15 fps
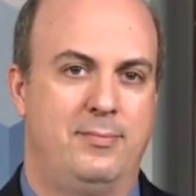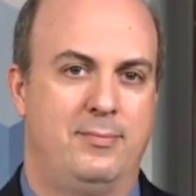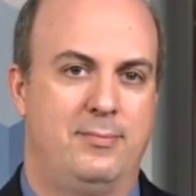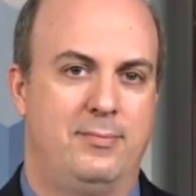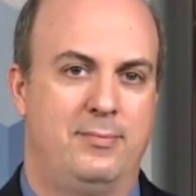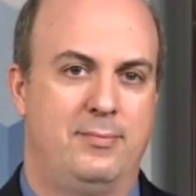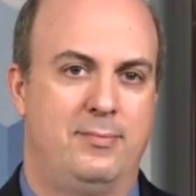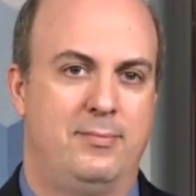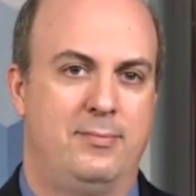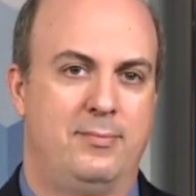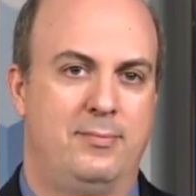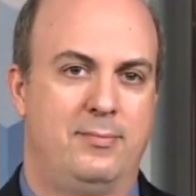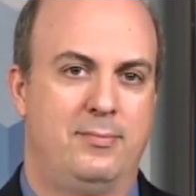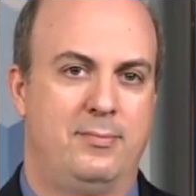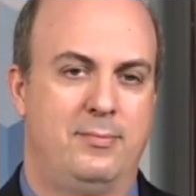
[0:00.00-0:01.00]

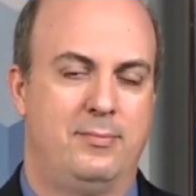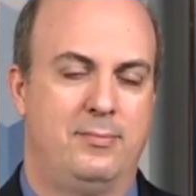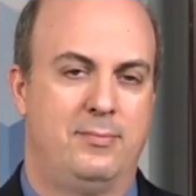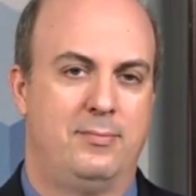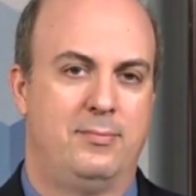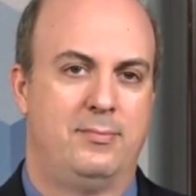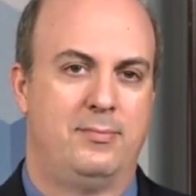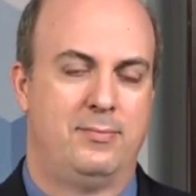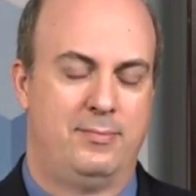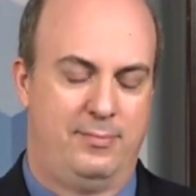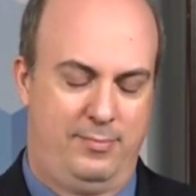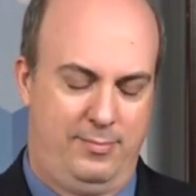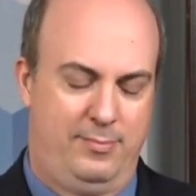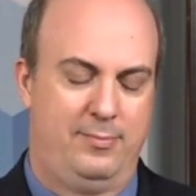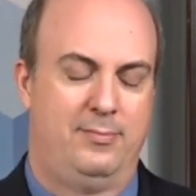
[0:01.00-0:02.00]

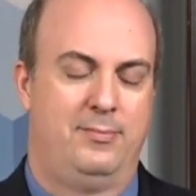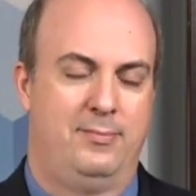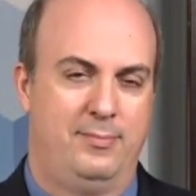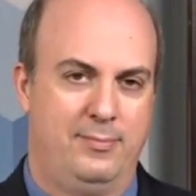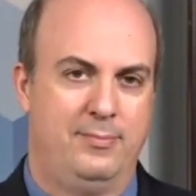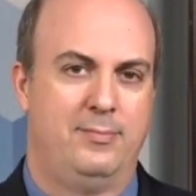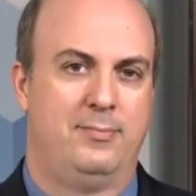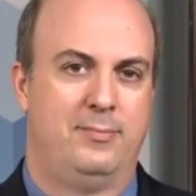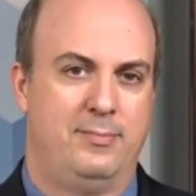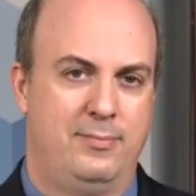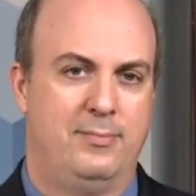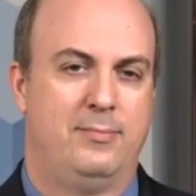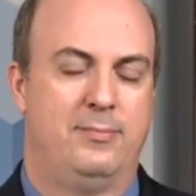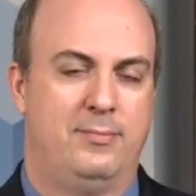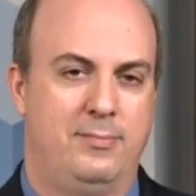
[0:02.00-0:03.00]

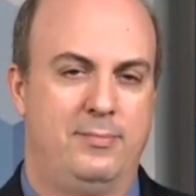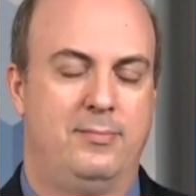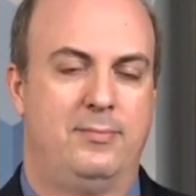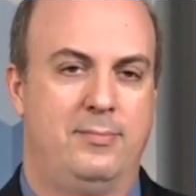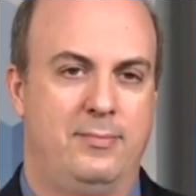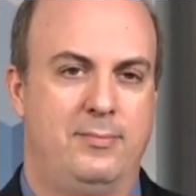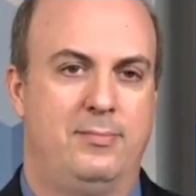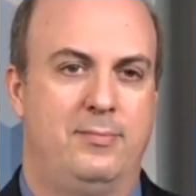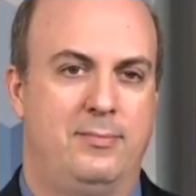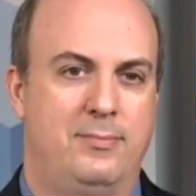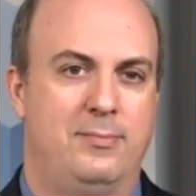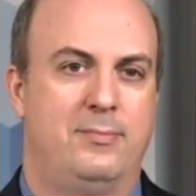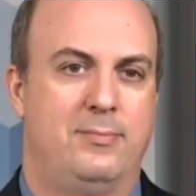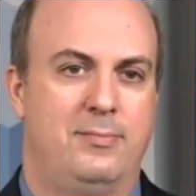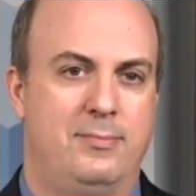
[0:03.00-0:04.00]

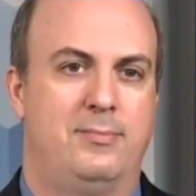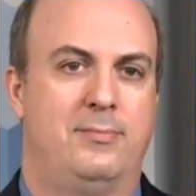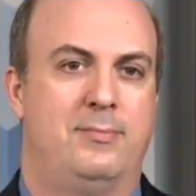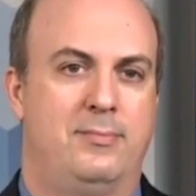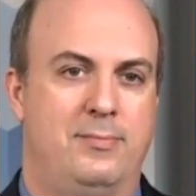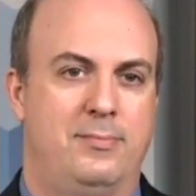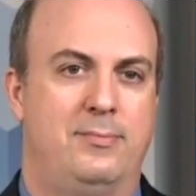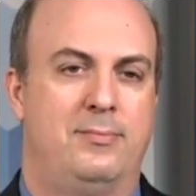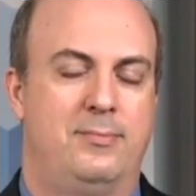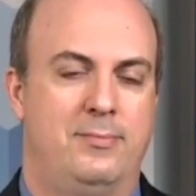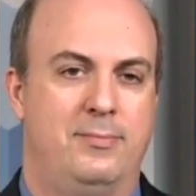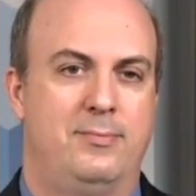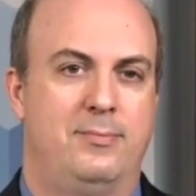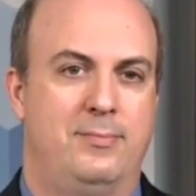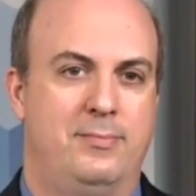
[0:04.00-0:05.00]

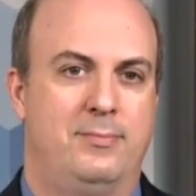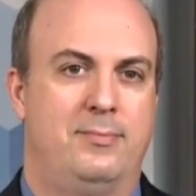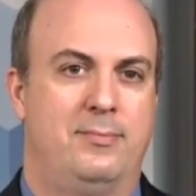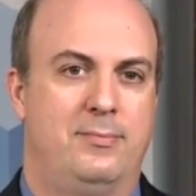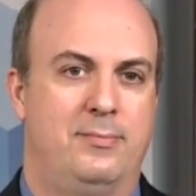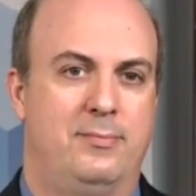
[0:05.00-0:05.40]
(silent)